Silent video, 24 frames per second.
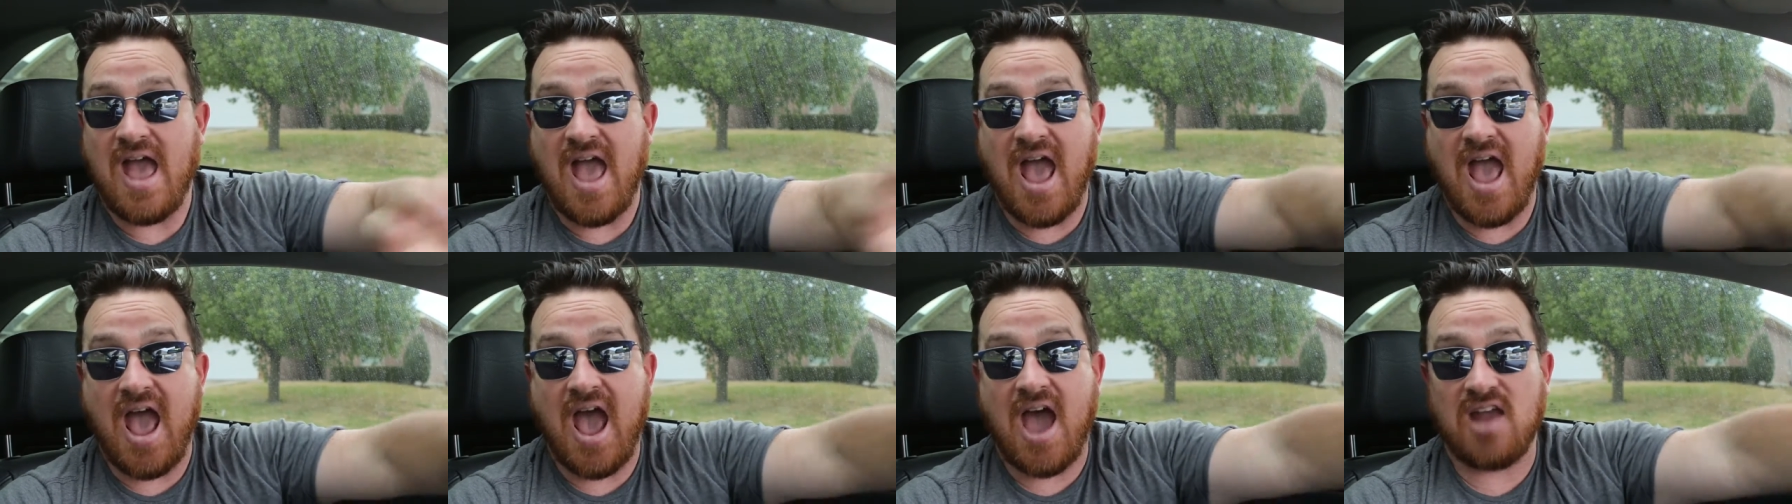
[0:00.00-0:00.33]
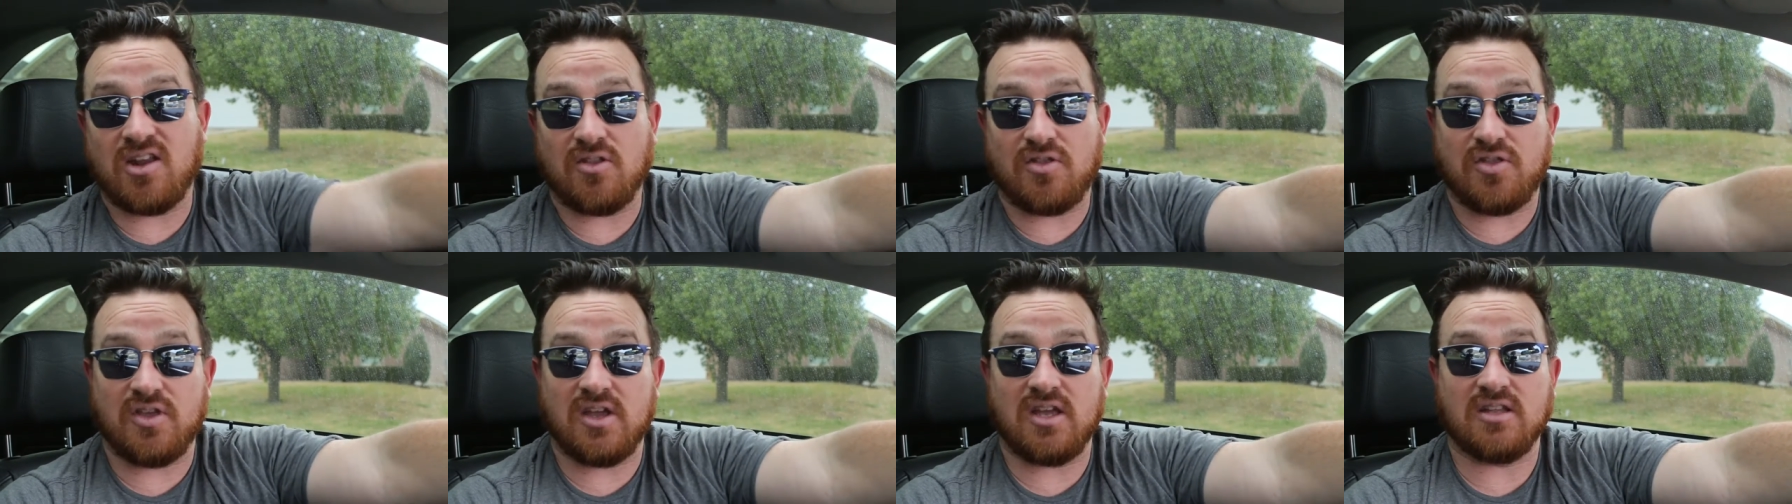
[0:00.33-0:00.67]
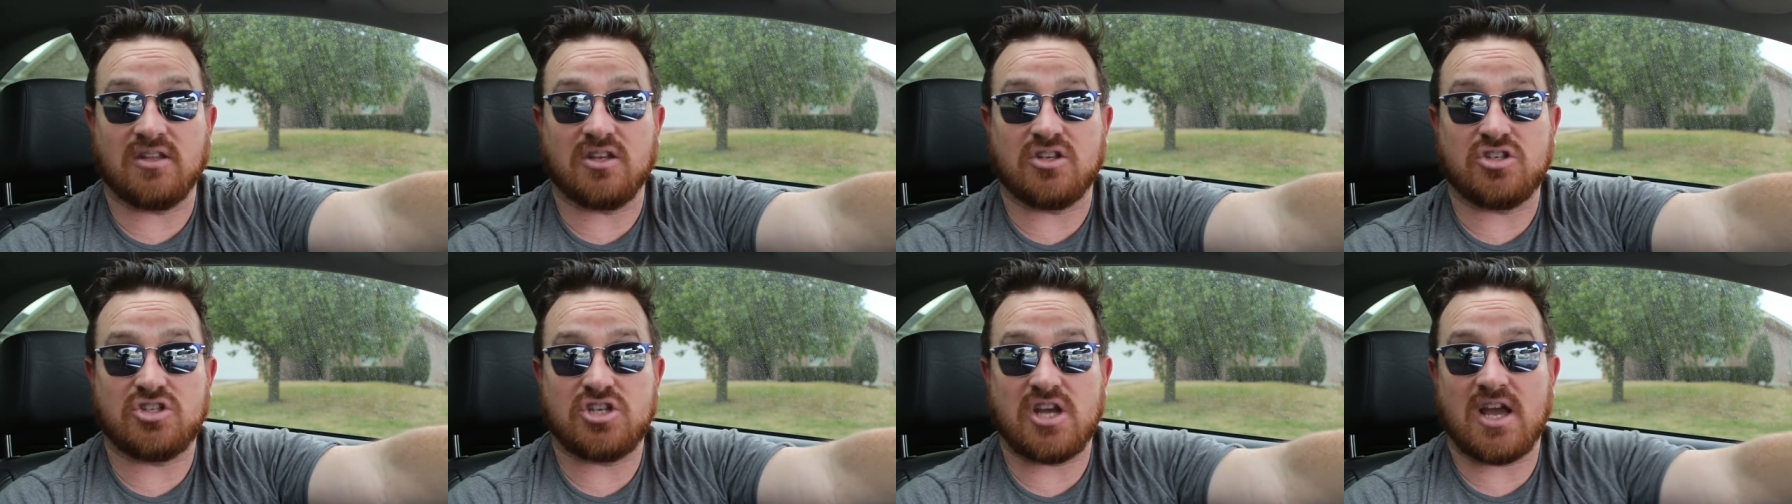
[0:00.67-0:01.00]
added
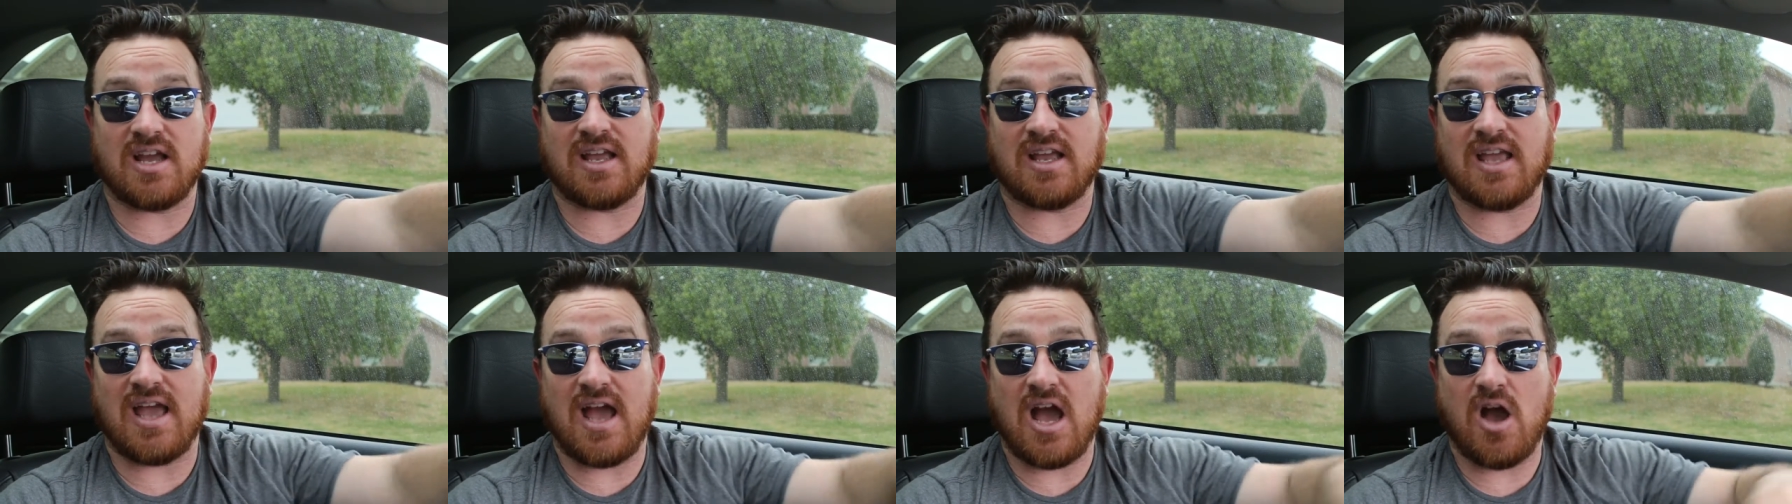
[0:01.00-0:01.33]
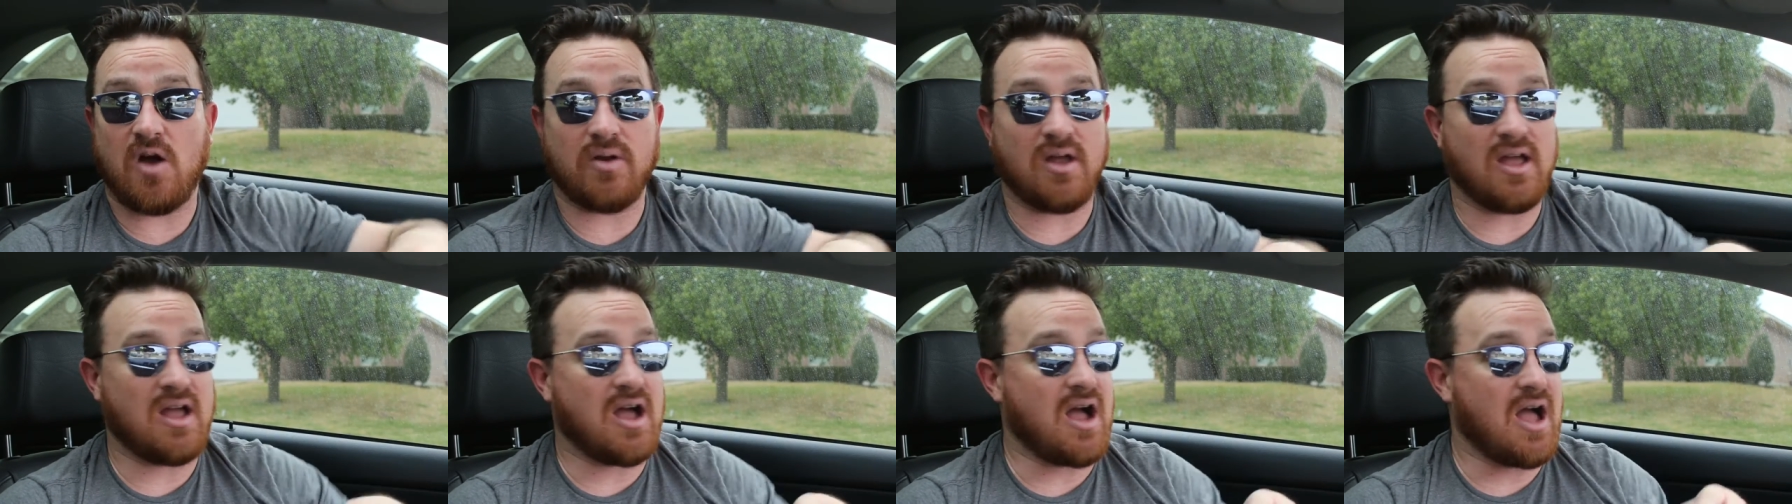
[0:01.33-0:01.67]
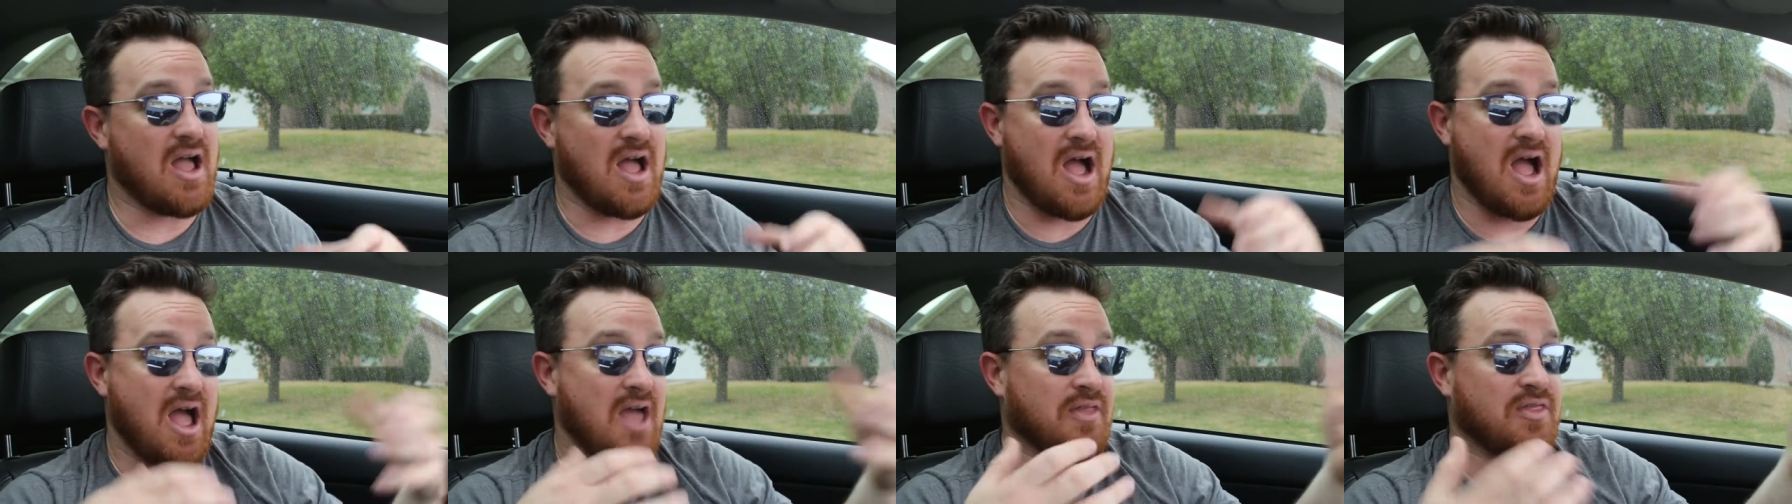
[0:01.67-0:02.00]
thing to check
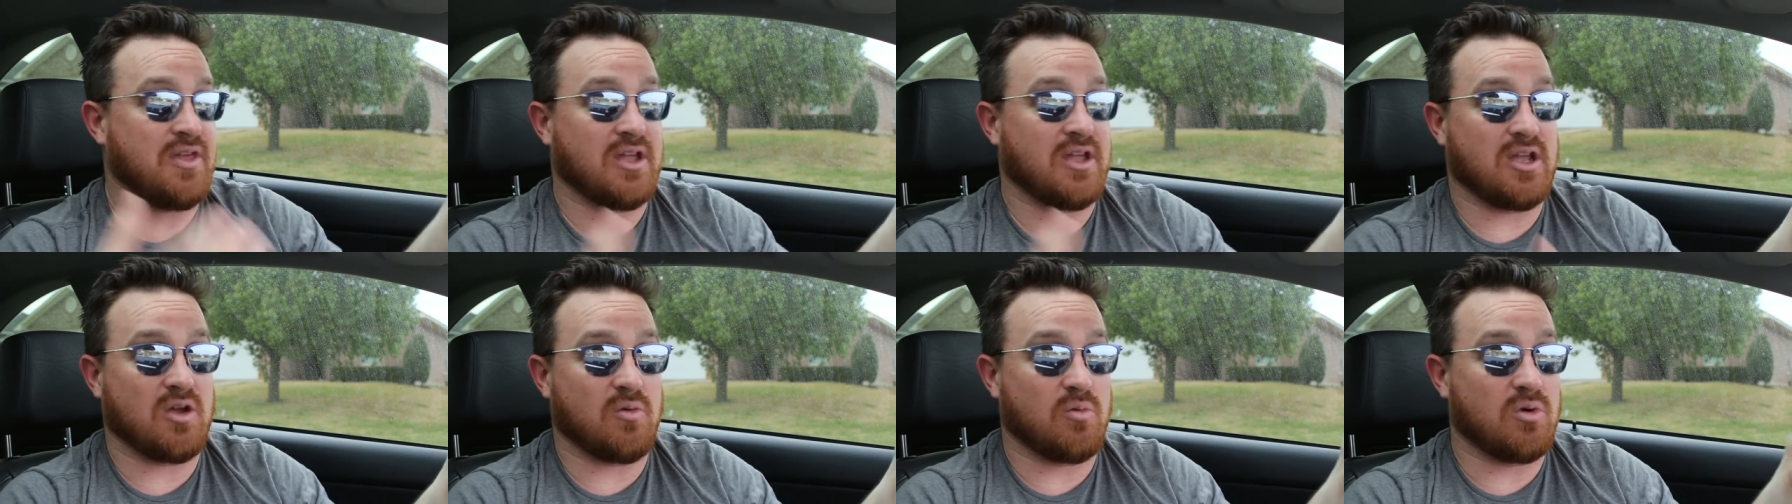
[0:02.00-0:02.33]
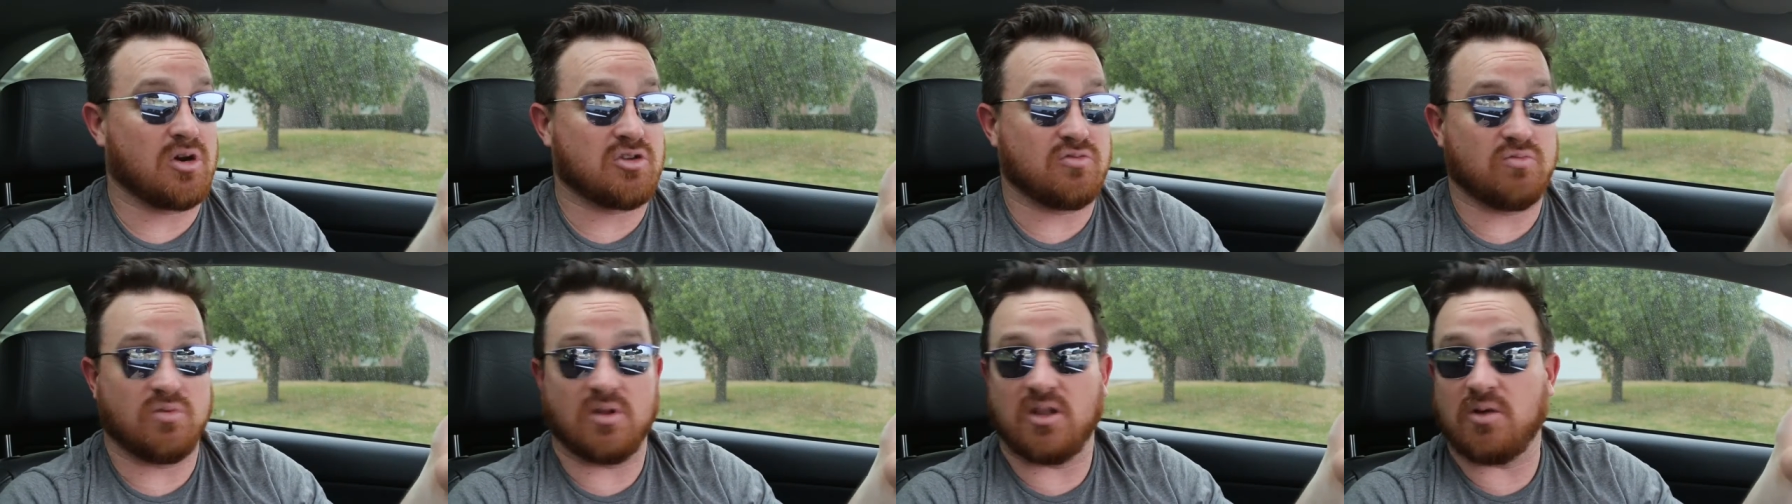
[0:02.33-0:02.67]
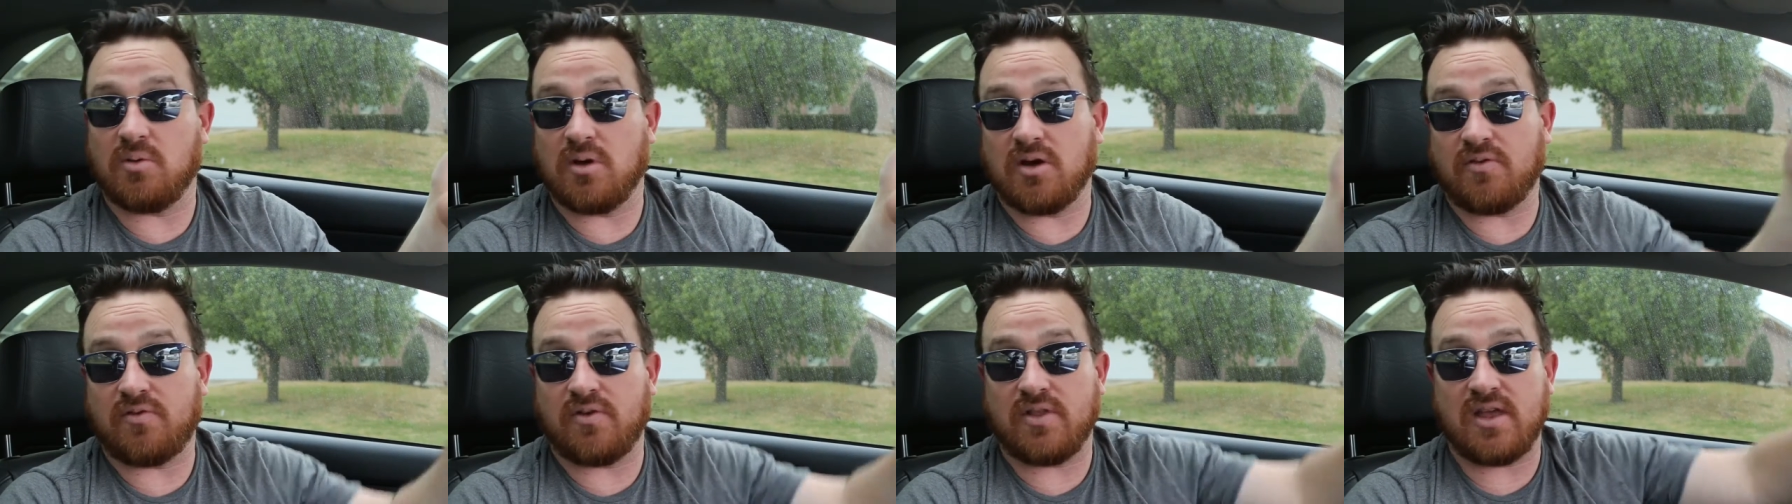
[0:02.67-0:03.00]
out, I think it works
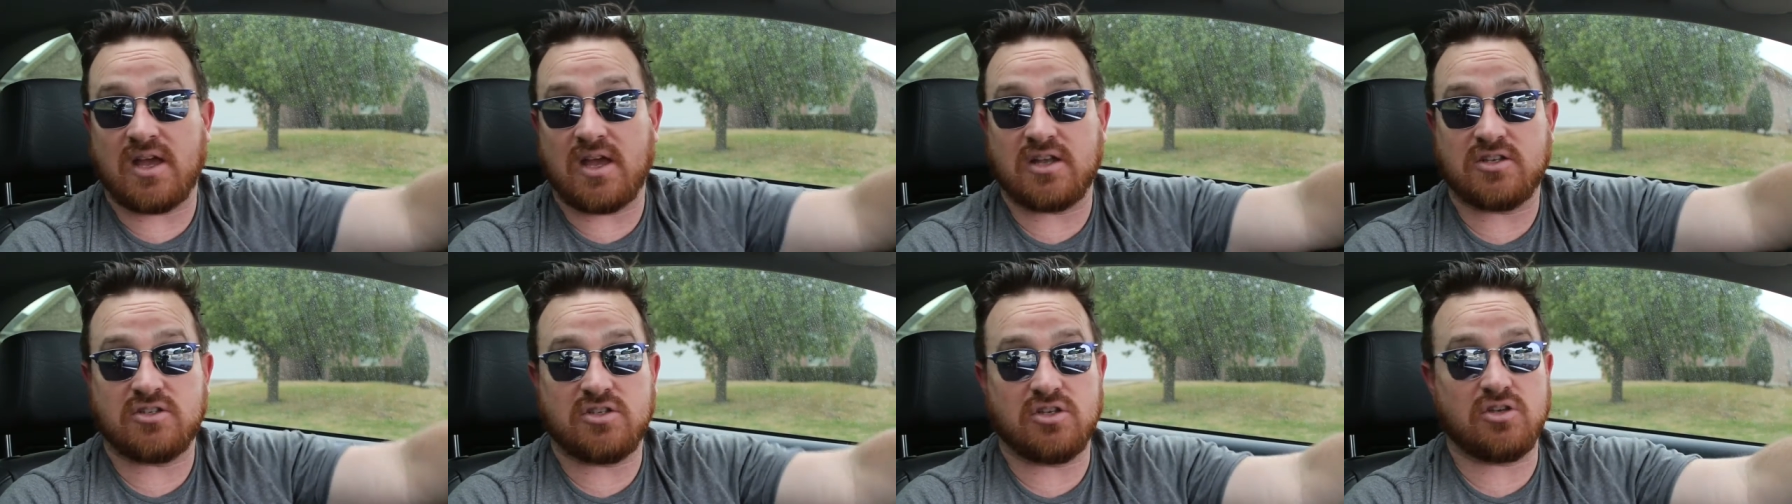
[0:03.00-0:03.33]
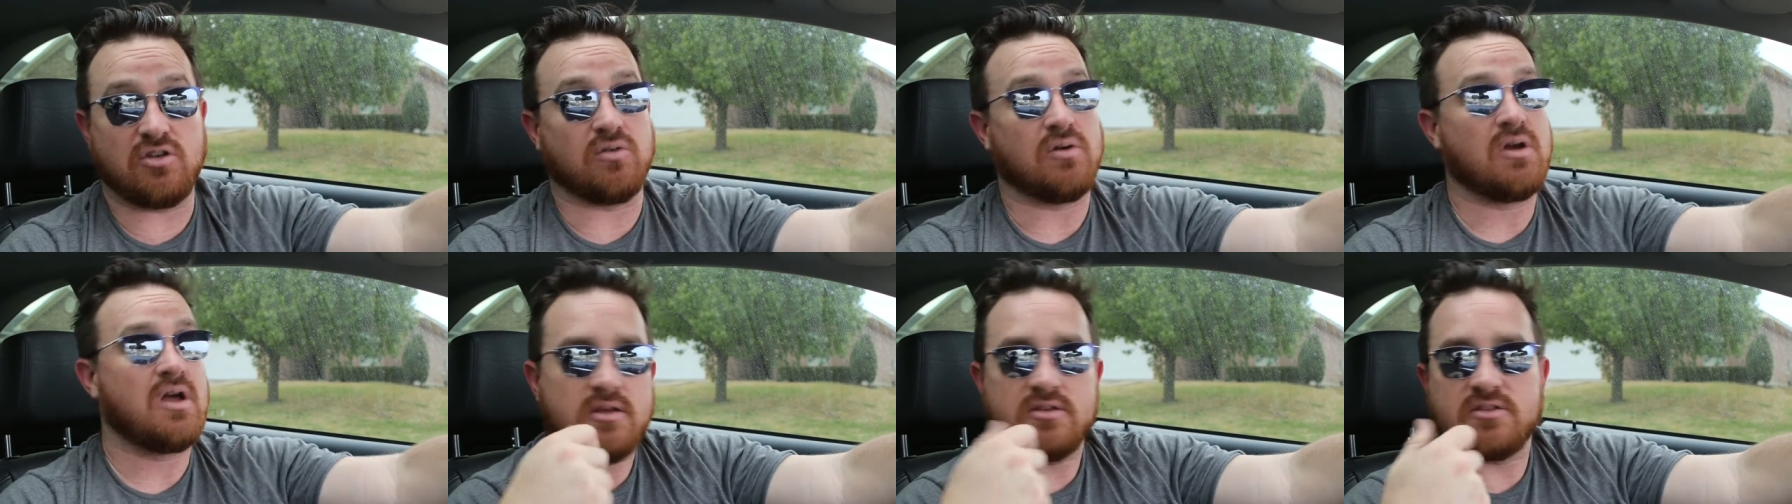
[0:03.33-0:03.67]
really well for that too.